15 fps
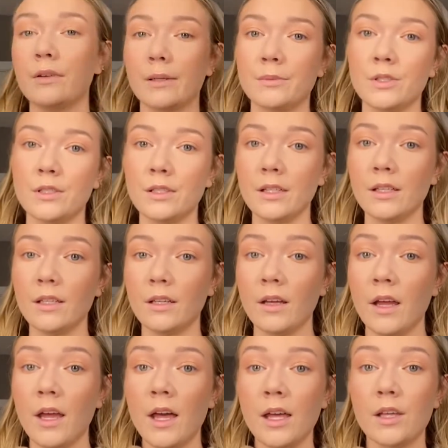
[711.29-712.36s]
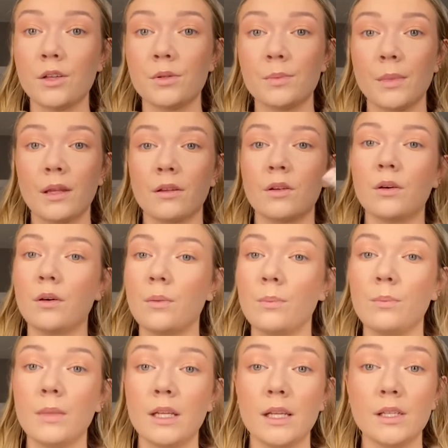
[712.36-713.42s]
I'm just gonna use my little
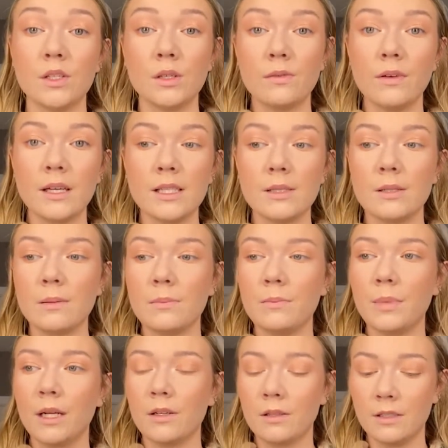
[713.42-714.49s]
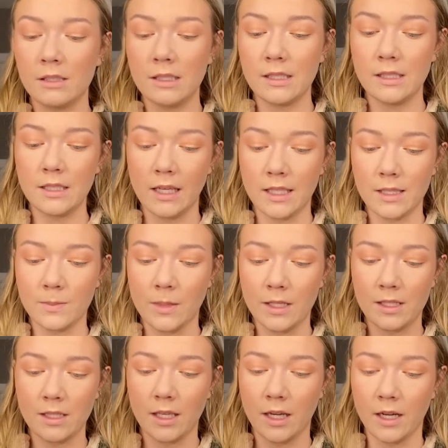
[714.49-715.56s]
mini Too Faced Better Than Sex
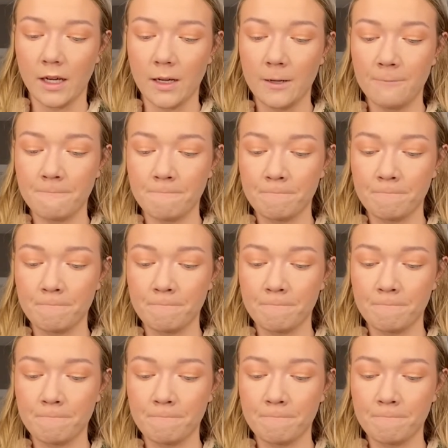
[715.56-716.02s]
mascara.